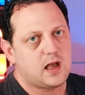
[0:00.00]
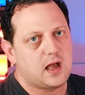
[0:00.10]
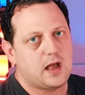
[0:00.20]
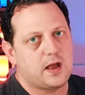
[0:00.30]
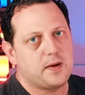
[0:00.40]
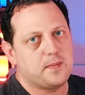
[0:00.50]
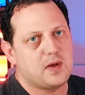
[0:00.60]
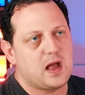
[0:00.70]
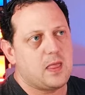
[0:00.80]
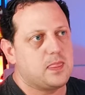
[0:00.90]

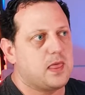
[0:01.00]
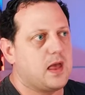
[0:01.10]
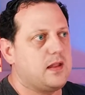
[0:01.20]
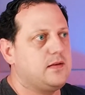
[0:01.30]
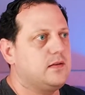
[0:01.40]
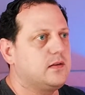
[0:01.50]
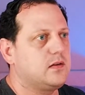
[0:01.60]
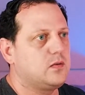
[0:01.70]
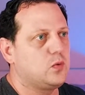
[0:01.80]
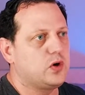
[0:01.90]
and then
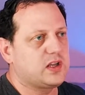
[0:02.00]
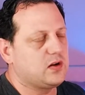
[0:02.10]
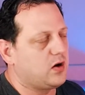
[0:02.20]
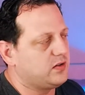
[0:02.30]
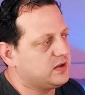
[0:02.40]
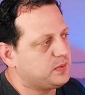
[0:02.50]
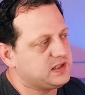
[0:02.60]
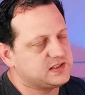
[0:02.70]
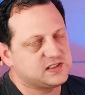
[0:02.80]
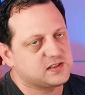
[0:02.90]
working on the
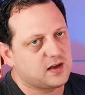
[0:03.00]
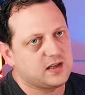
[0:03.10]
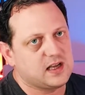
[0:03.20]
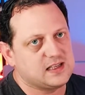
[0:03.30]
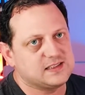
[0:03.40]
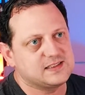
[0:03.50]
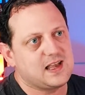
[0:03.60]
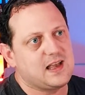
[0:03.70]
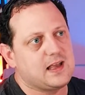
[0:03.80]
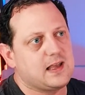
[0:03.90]
pizza site as
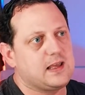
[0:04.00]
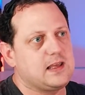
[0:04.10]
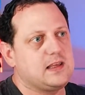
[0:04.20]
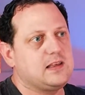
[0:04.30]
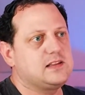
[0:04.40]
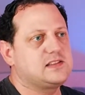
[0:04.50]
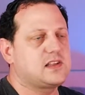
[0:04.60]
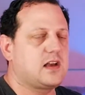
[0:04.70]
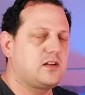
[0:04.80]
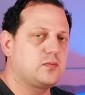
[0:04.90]
a
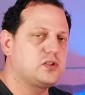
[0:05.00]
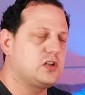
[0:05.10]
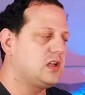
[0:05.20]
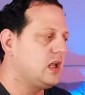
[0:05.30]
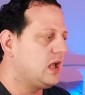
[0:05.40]
side option,